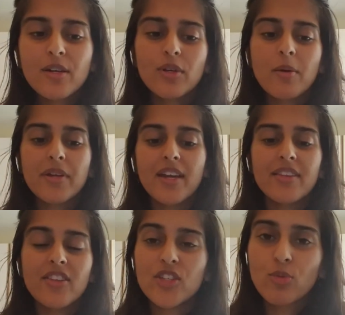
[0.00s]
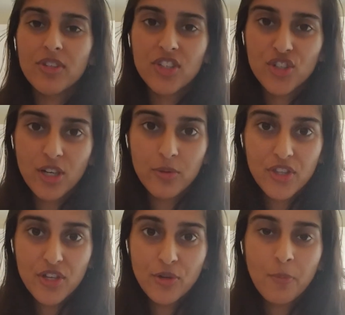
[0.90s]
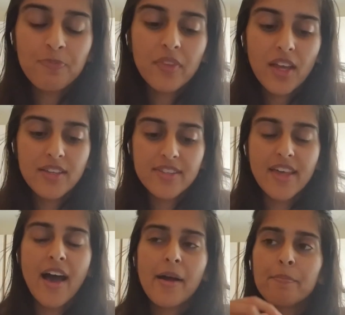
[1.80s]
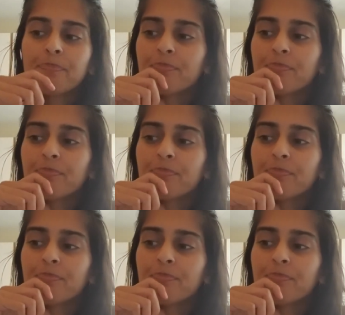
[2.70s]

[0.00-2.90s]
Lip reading: what I'm getting that this wants to share with you is that